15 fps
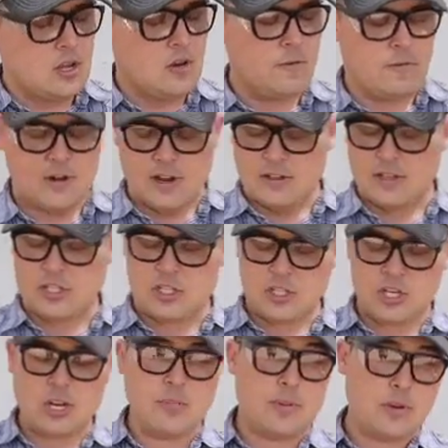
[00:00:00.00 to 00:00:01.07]
you'll find this
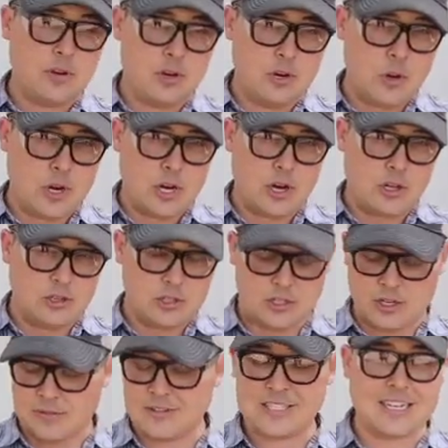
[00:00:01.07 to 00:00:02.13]
cheap quick color
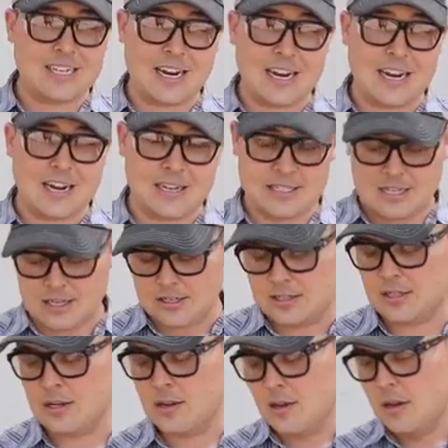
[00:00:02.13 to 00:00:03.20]
stuff. It's like 99 cents.